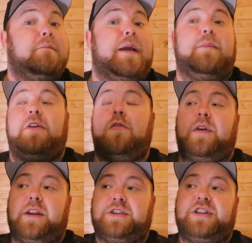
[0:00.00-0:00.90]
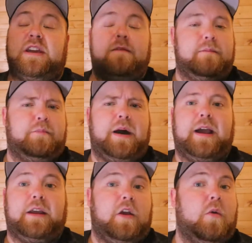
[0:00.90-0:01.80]
maybe you can achieve it
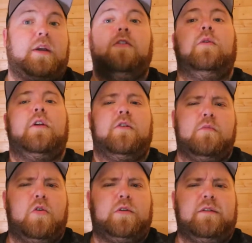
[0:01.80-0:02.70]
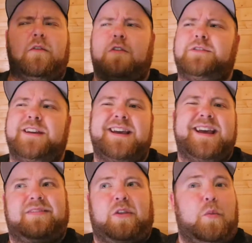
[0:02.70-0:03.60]
by going to another multiverse.
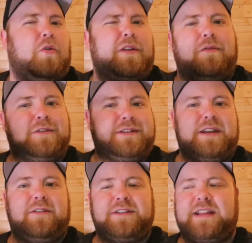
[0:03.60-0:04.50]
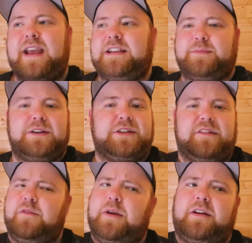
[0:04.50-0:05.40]
The multiverse is here to stay, especially
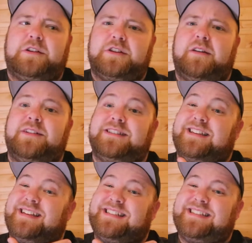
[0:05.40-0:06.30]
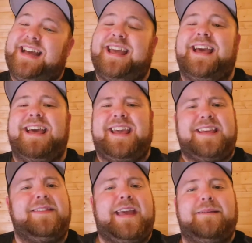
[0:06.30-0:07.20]
if America Chavez is going to stay
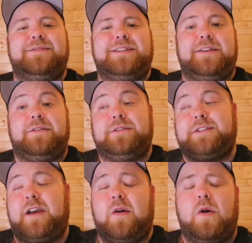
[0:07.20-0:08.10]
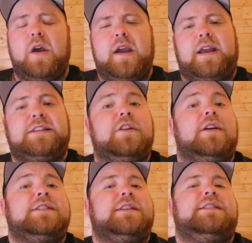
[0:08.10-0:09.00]
in the MCU, so it's
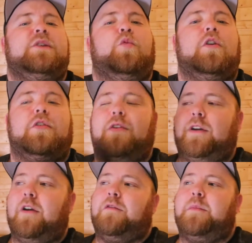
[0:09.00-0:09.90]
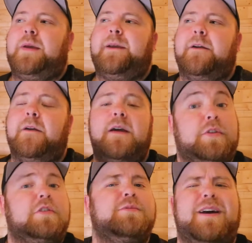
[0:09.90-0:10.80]
interesting to see where they're going to go from here. But
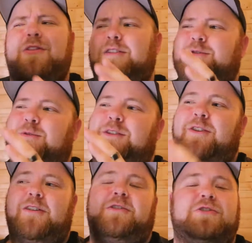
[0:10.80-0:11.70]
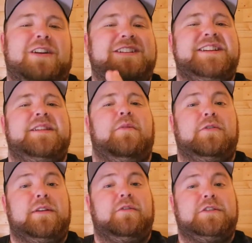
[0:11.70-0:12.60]
those are my thoughts on Doctor Strange in the
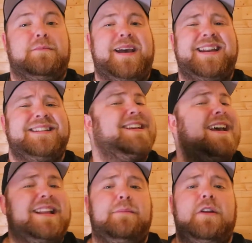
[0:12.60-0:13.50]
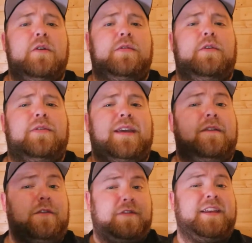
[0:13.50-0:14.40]
Multiverse of Madness. Let me know what you think,
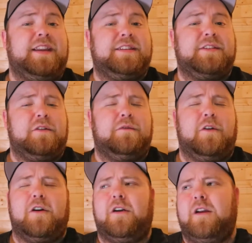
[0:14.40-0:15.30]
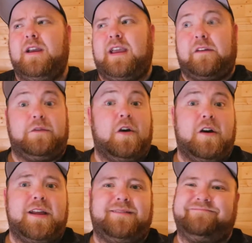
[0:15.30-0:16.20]
if you've seen it so far. If
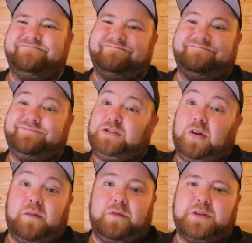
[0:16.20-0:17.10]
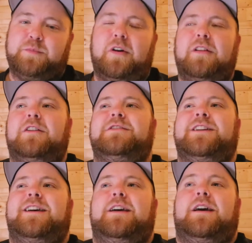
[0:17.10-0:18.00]
not, sorry for the
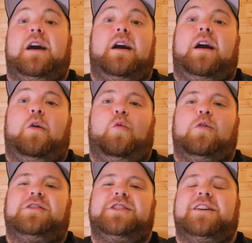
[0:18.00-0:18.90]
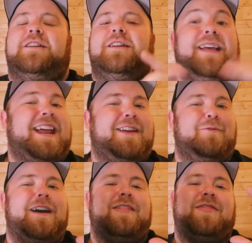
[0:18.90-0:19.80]
spoilers. I warned you.
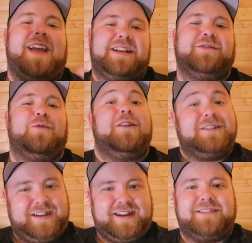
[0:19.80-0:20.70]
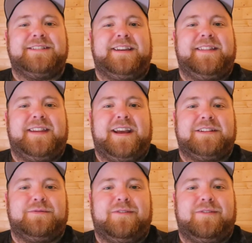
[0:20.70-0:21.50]
Anyway, thanks for watching, and I'll see you in the next